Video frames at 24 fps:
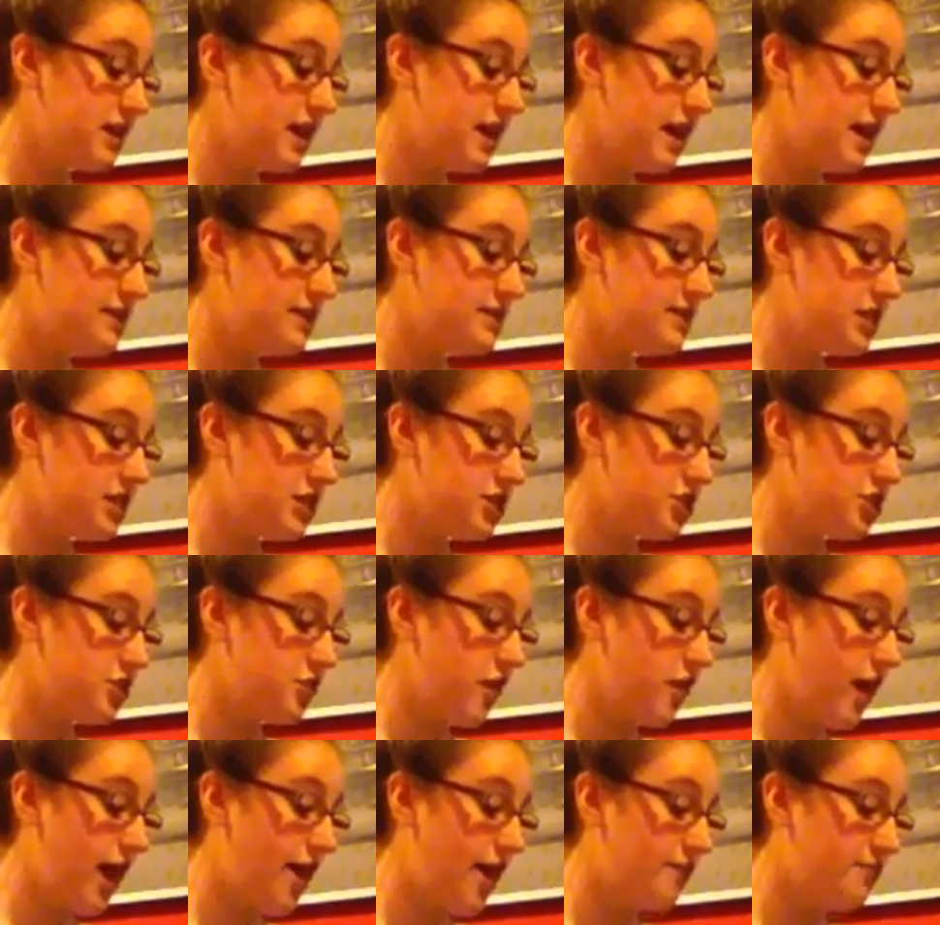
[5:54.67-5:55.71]
in situ
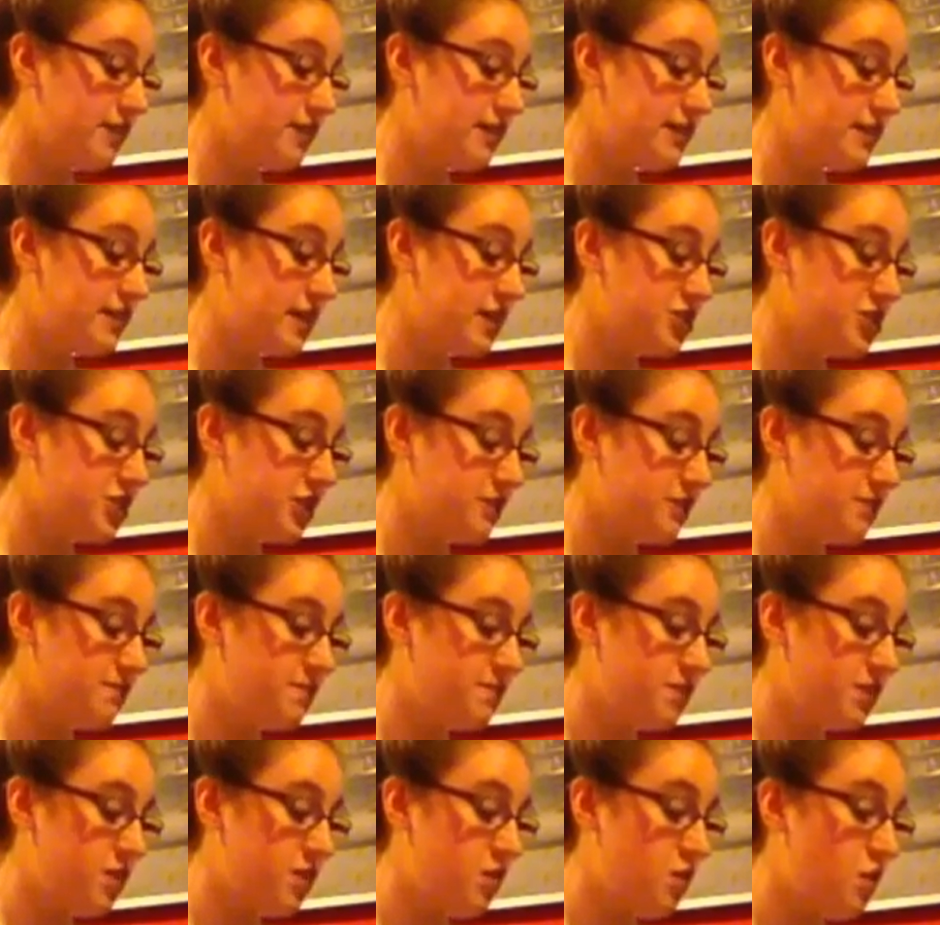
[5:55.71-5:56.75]
hybridization,
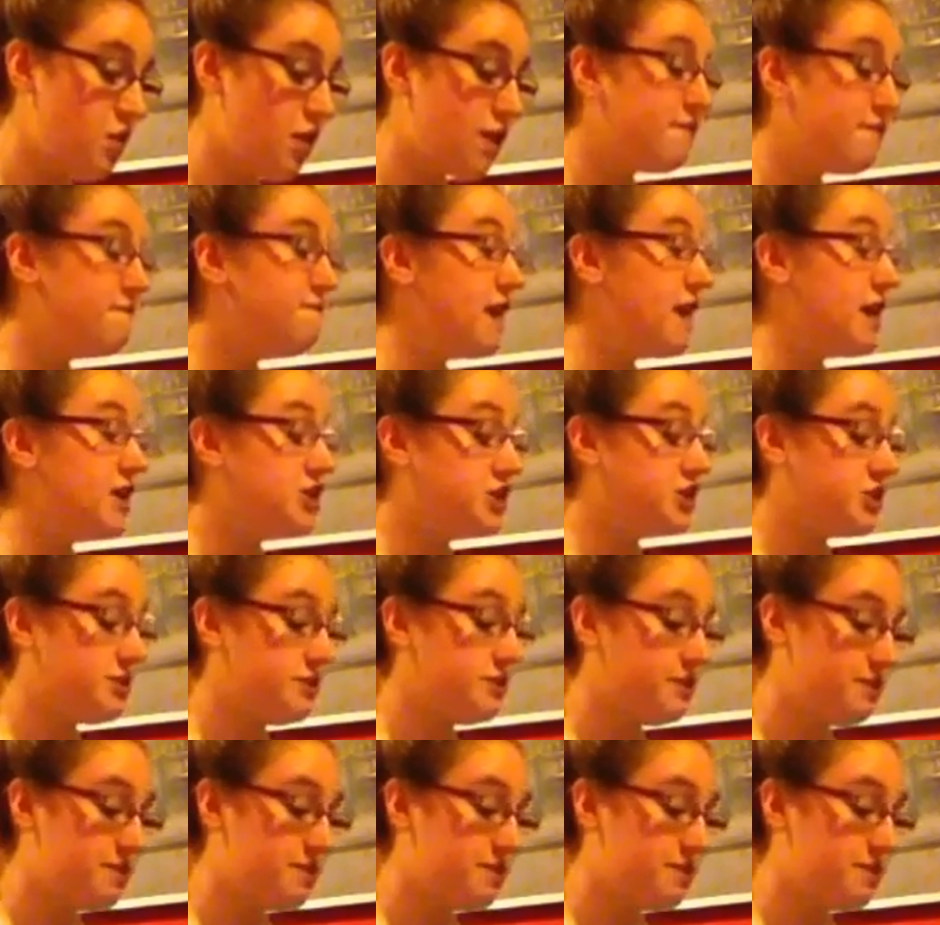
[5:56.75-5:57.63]
or FISH.